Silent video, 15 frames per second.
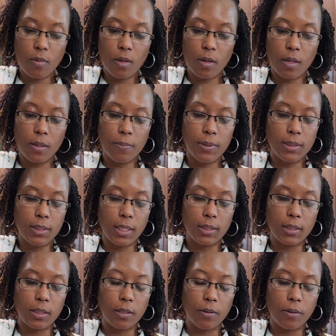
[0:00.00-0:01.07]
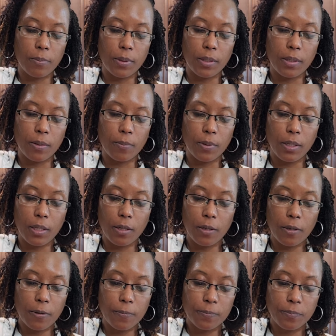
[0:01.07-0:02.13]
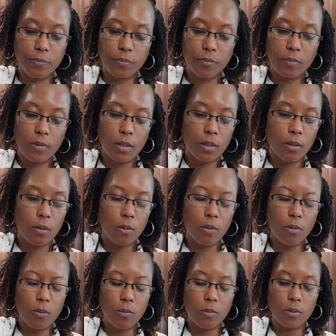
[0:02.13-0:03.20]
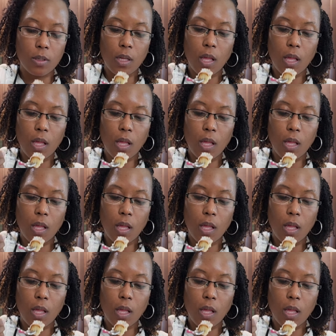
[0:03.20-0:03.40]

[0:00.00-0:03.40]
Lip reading: Let me taste a little bit up here. Woo!